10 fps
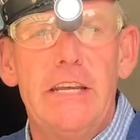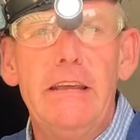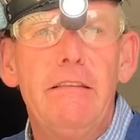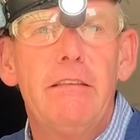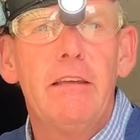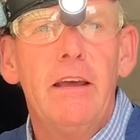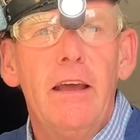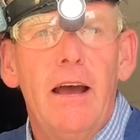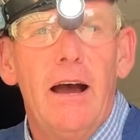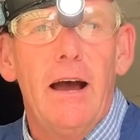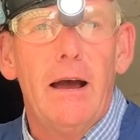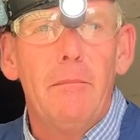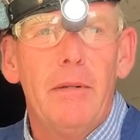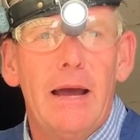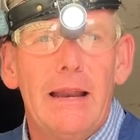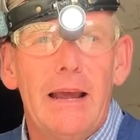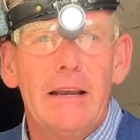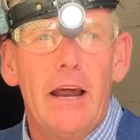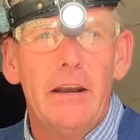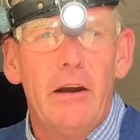the teeth,
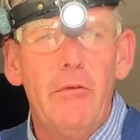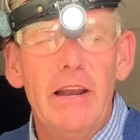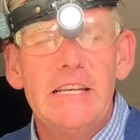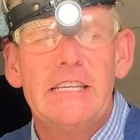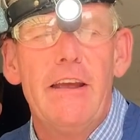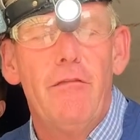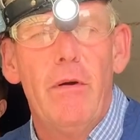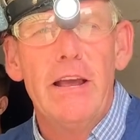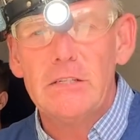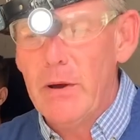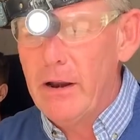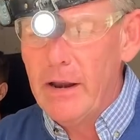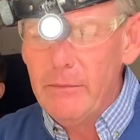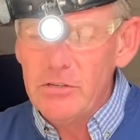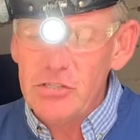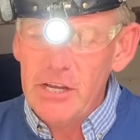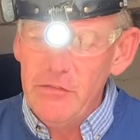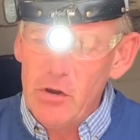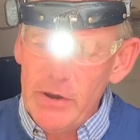and a really safe way as well. I'll just give you a